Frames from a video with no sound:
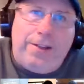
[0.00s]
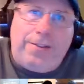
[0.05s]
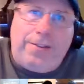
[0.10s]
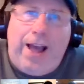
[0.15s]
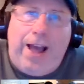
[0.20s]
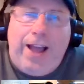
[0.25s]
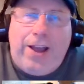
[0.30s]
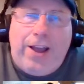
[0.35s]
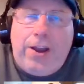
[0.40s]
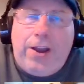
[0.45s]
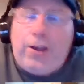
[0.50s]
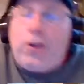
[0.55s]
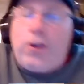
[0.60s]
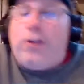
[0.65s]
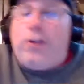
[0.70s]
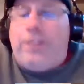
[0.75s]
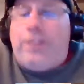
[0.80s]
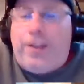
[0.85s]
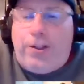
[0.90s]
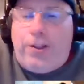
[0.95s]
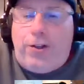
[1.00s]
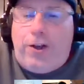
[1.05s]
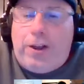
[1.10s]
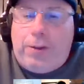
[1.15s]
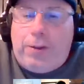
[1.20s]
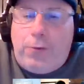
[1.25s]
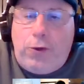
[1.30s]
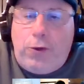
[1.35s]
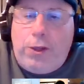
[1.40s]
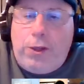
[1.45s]
I got a good deal on
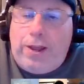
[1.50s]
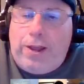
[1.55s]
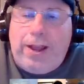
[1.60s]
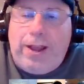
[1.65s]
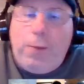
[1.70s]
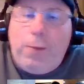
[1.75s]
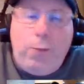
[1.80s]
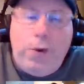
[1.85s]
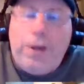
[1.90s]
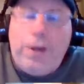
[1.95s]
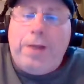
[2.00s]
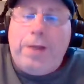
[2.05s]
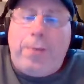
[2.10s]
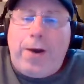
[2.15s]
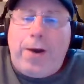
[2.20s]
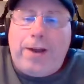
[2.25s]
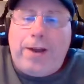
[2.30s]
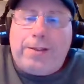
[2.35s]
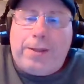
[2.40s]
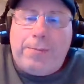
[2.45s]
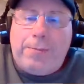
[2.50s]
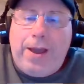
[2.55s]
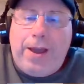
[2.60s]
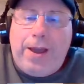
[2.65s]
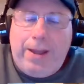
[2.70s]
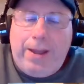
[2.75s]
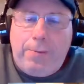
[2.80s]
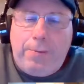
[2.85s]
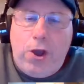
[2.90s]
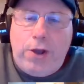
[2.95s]
them, and I wouldn't have bought them had
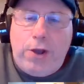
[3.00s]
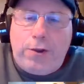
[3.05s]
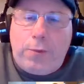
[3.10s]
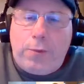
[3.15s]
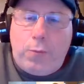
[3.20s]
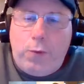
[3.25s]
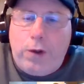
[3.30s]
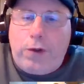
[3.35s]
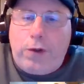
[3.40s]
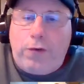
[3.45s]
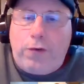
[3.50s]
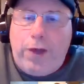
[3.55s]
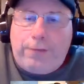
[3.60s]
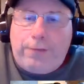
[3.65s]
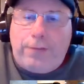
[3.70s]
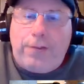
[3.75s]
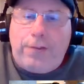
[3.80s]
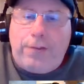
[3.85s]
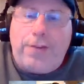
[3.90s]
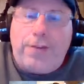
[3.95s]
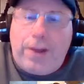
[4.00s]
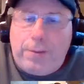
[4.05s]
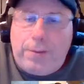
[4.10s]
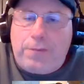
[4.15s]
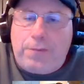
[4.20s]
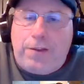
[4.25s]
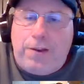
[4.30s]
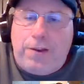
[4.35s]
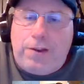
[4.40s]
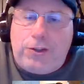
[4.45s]
I gone to Woodcraft and saw them
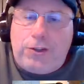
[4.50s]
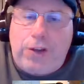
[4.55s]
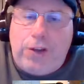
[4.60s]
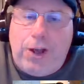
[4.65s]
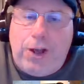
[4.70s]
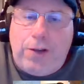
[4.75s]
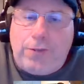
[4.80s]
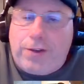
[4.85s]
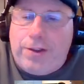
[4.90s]
sitting on the shelf,